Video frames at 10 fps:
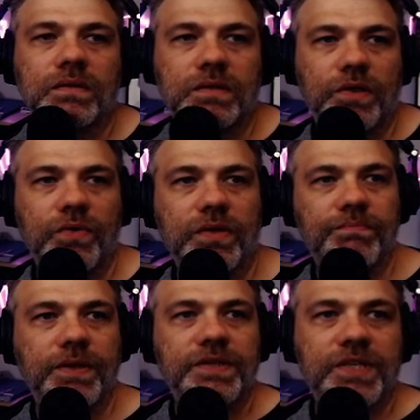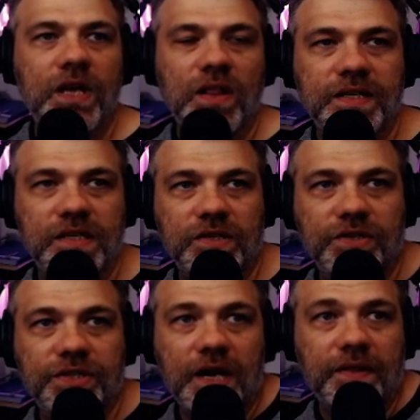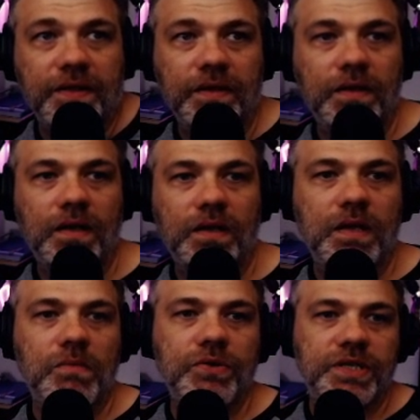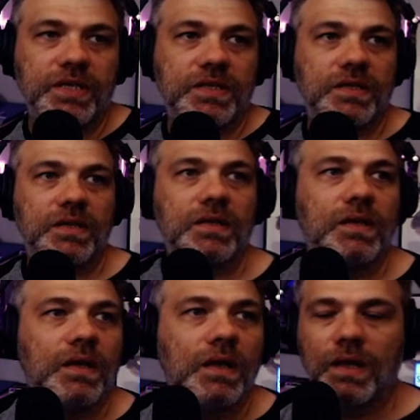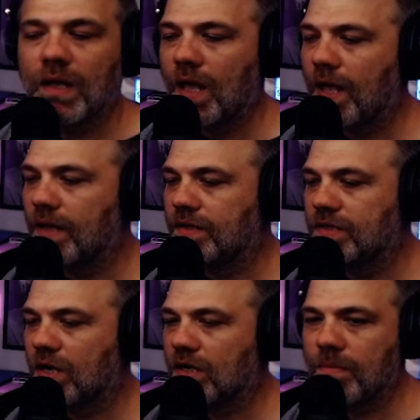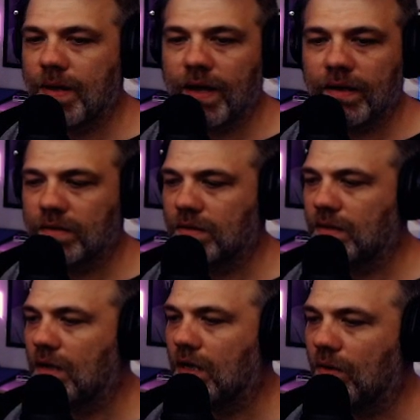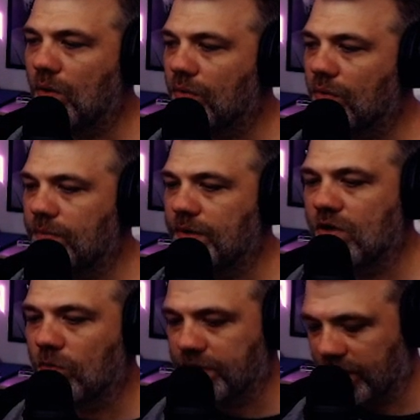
putting sunglasses on Jonathan in the emojis, and talking about what we're going to be sculpting